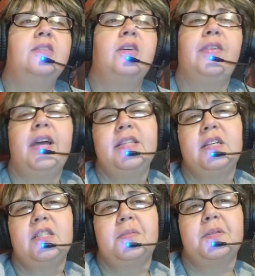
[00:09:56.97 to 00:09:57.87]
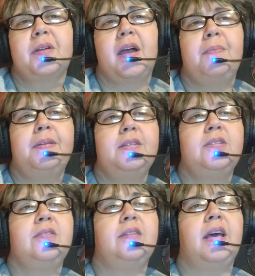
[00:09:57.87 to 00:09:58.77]
So if you guys aren't subscribed, please
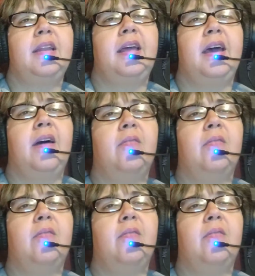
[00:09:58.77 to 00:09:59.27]
do that now.